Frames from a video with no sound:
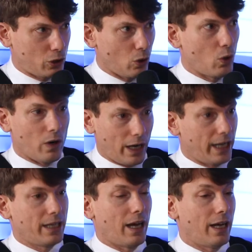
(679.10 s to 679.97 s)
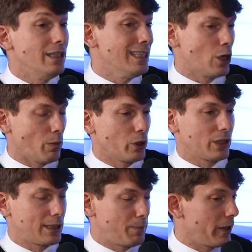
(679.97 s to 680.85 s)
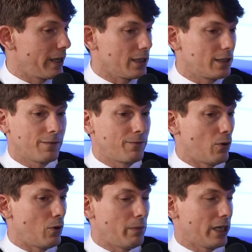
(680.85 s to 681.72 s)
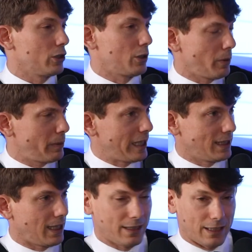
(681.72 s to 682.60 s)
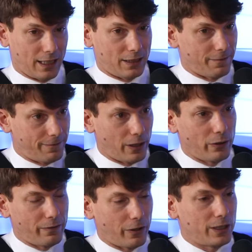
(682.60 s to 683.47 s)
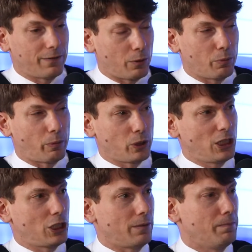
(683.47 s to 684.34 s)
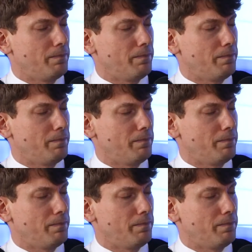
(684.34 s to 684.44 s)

store and an e-commerce experience for my customer base. That's a very, very different proposition.